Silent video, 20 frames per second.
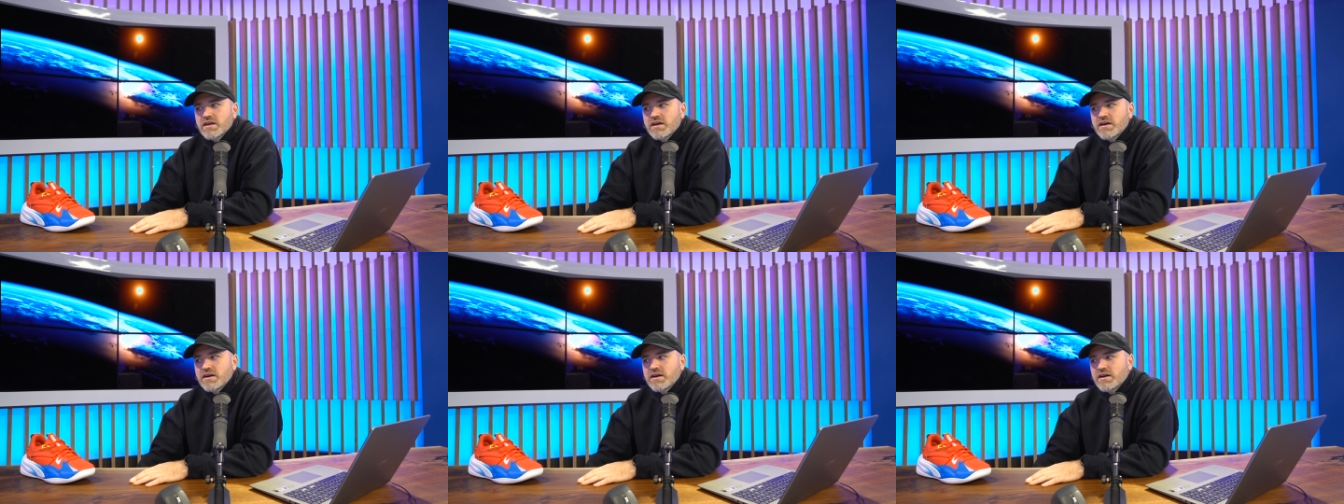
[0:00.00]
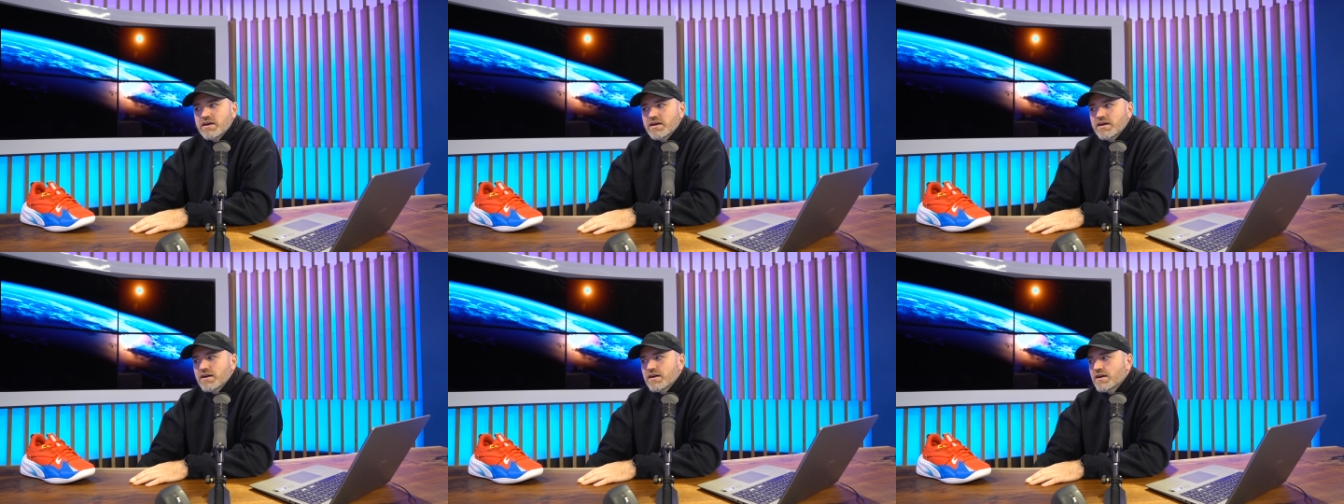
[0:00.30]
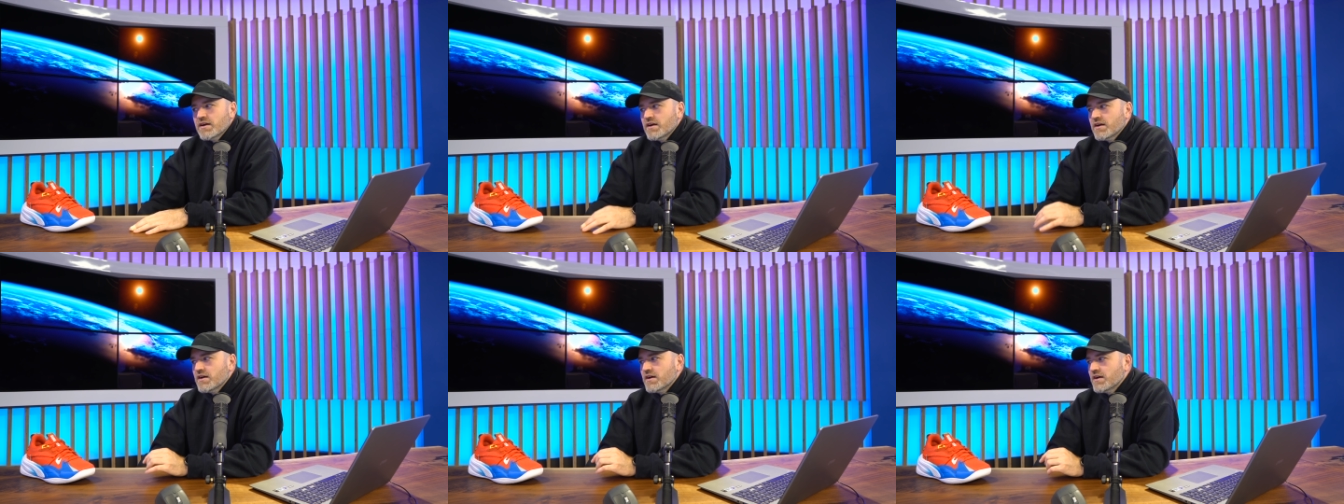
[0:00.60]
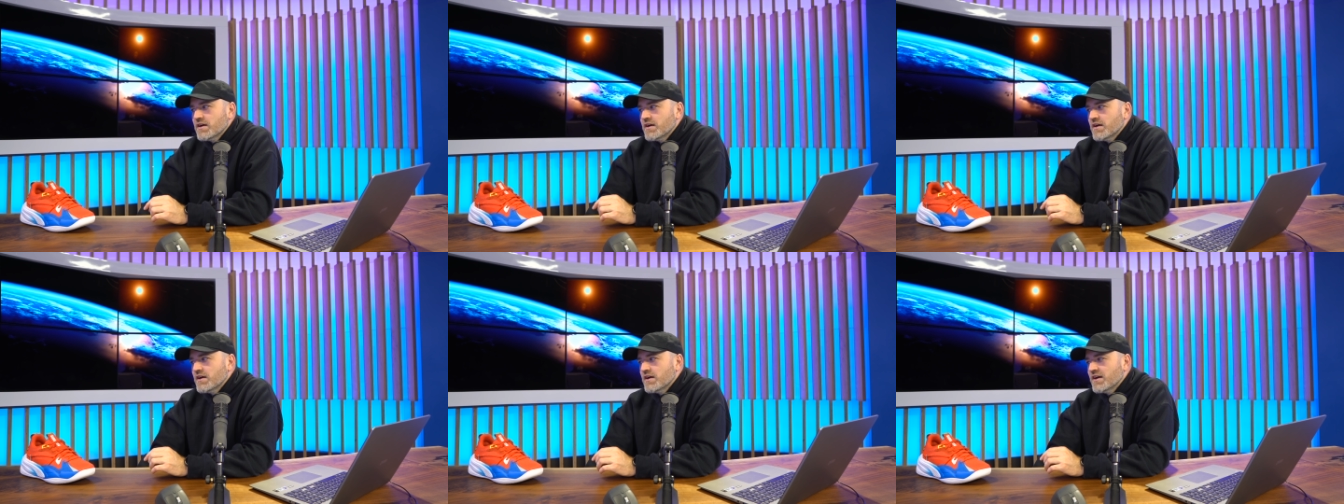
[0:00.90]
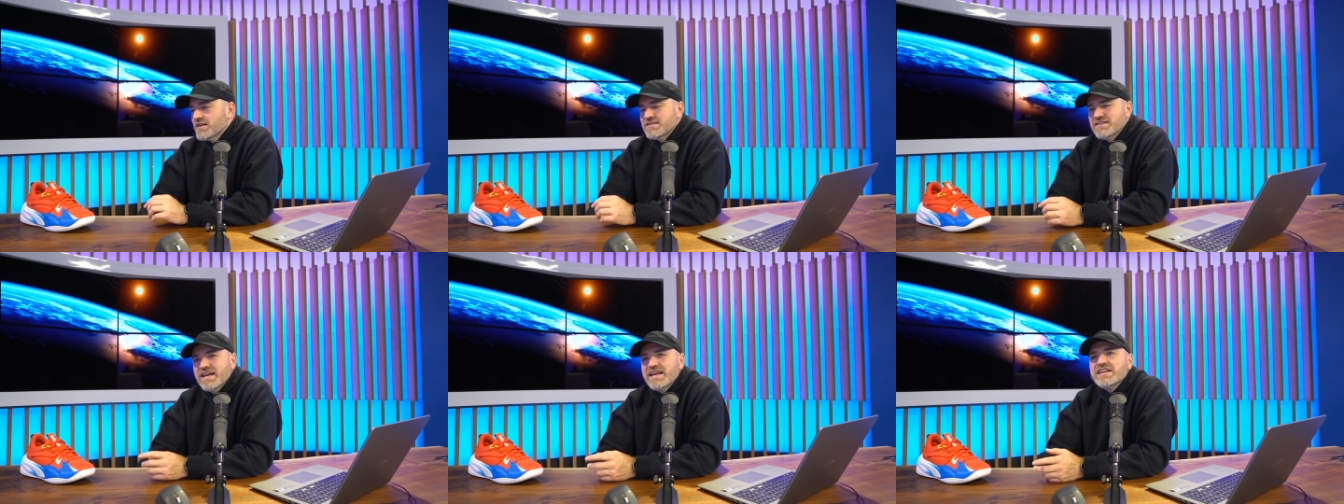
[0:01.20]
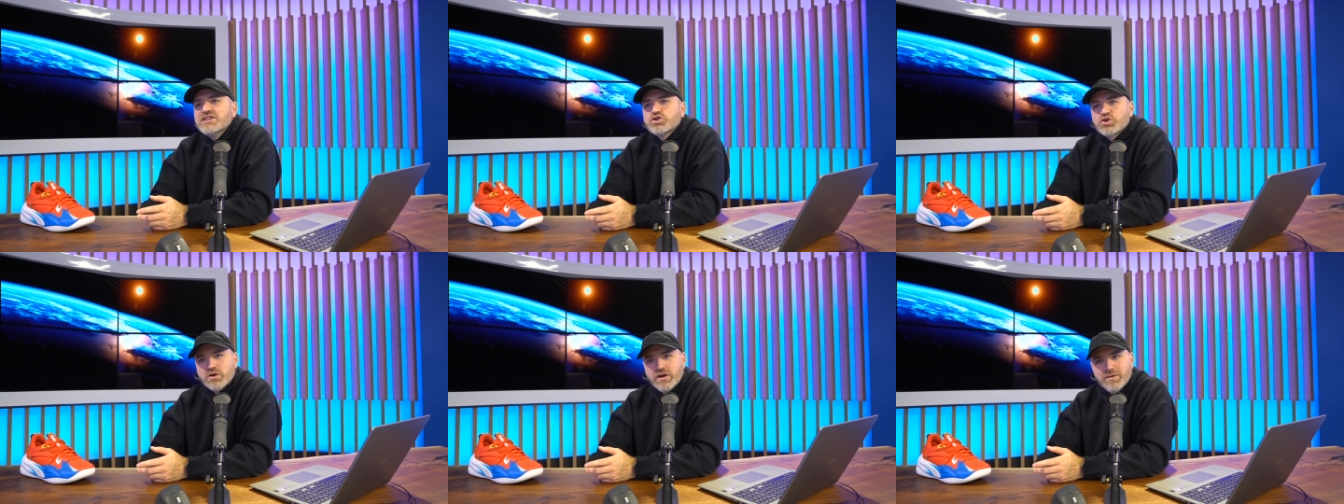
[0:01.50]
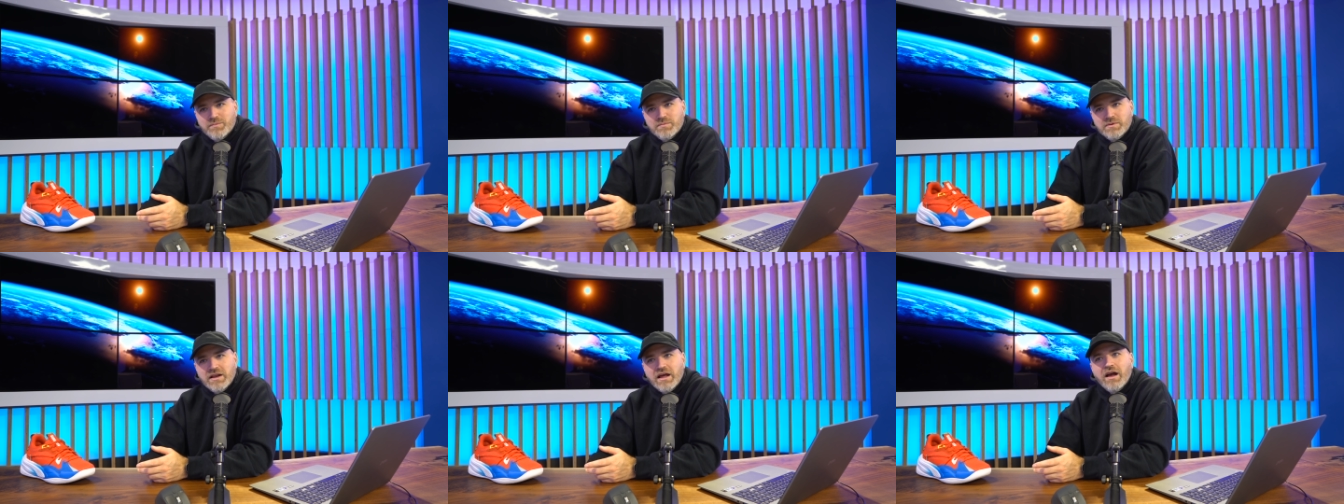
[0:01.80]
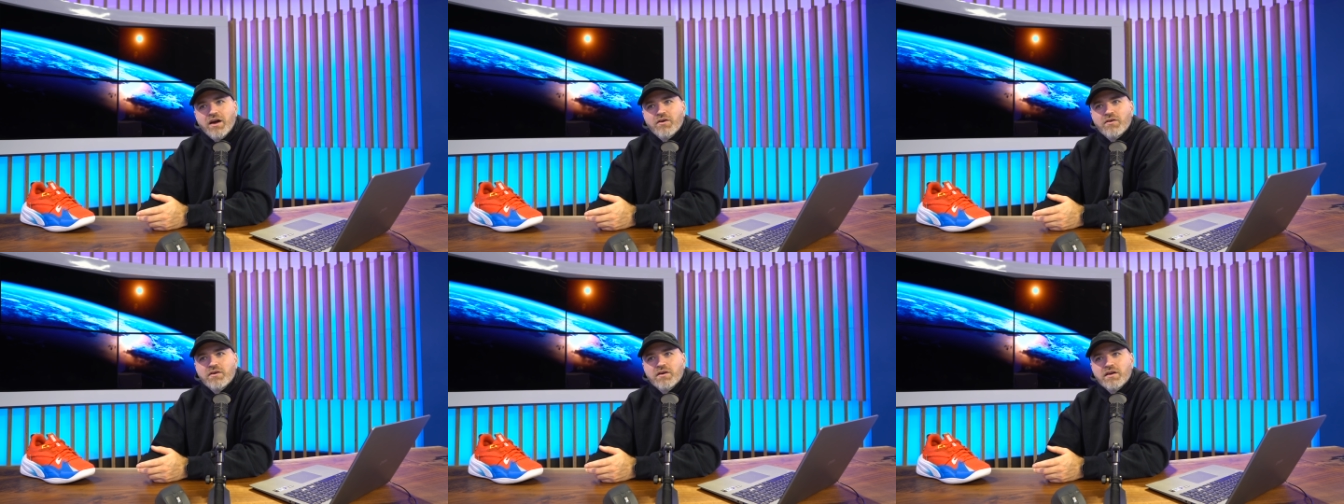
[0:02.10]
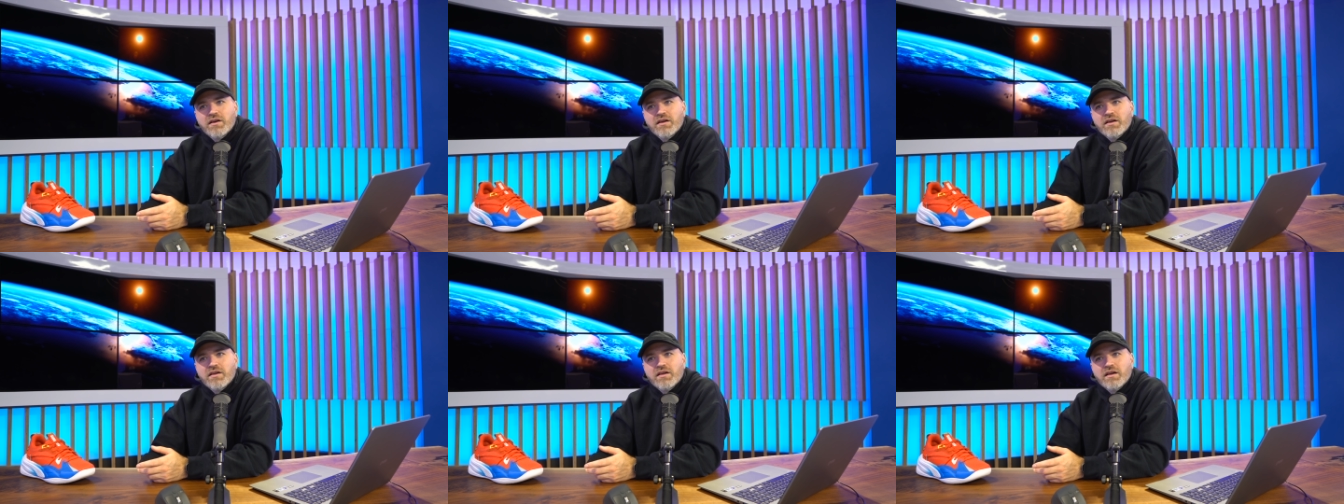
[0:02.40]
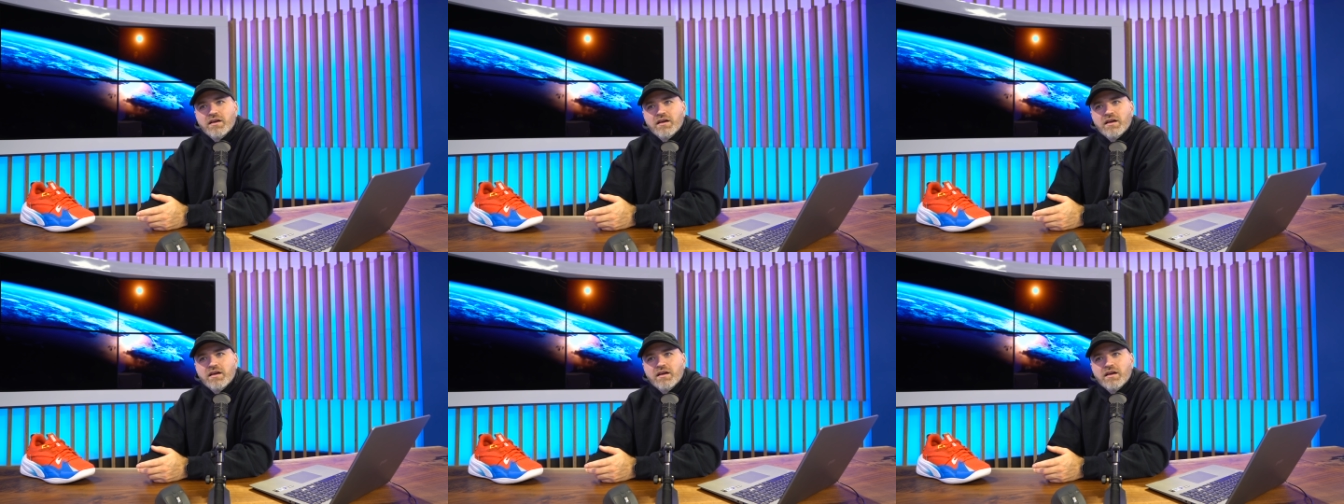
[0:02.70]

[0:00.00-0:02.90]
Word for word: a day trip now. Yep.